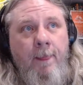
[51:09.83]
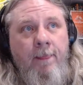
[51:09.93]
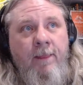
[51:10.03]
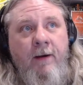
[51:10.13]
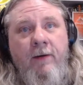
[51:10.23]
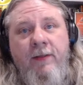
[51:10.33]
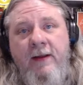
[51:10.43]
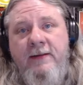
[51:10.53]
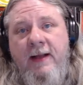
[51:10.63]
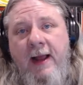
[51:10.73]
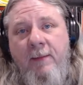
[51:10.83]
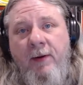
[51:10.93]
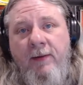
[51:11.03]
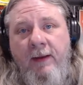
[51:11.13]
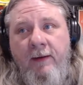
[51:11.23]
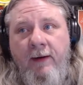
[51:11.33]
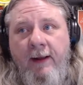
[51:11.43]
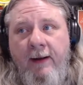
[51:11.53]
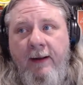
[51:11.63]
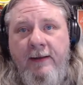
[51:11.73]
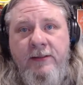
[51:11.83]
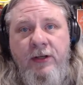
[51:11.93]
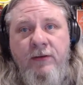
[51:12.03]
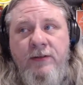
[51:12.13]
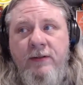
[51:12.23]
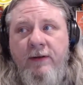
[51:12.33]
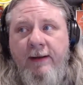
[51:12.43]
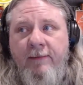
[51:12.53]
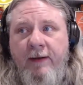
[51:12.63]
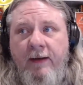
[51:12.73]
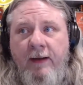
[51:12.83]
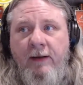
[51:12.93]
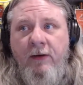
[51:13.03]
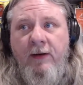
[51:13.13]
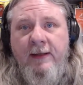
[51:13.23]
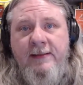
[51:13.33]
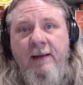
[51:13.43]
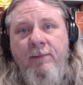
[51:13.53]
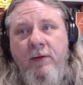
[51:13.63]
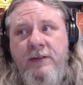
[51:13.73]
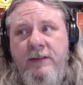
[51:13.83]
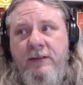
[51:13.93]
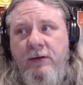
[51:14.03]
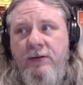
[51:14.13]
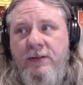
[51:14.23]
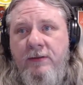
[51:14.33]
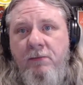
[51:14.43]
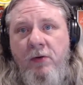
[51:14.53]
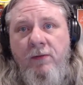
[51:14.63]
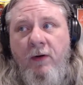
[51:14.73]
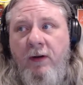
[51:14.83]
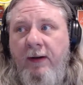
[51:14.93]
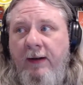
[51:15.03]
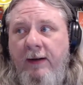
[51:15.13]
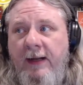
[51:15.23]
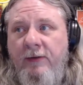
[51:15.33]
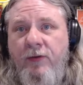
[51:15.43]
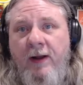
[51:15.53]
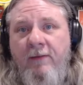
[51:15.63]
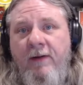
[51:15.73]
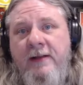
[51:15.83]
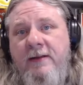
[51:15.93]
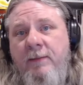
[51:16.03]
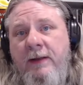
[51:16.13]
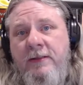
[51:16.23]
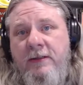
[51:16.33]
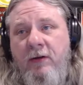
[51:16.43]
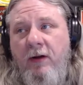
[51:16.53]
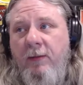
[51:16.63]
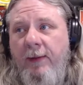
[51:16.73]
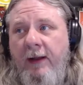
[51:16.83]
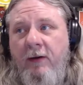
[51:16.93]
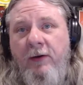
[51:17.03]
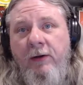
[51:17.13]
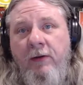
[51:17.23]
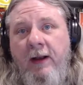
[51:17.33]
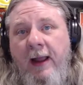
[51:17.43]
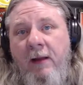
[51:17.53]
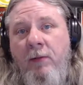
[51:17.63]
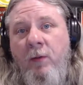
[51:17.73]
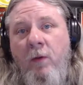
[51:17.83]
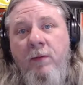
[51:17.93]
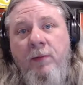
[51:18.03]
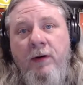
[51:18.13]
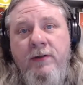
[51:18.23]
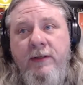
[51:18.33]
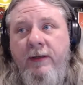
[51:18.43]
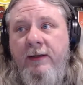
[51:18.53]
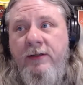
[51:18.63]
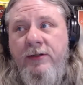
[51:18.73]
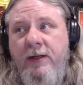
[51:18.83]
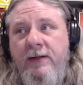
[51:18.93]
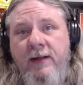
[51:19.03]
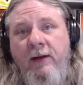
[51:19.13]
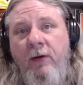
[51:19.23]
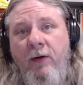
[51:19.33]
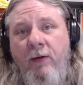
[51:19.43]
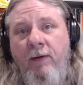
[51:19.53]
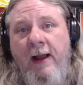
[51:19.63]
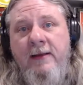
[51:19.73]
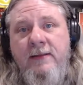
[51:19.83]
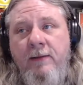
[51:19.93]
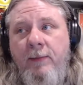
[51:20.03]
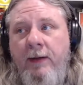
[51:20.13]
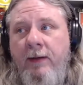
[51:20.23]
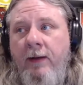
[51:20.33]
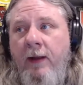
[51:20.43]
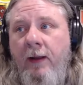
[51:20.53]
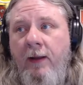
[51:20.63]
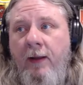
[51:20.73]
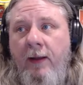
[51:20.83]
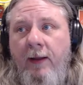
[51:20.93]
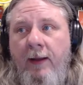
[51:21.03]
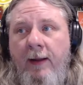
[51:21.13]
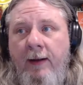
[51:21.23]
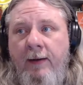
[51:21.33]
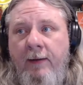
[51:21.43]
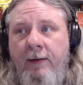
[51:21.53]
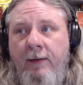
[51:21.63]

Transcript: there are things that happen on the internet, excuses are given, and you can accept those excuses and move on and try to find something else to talk about, or you can hammer one person and just continue to harass them. And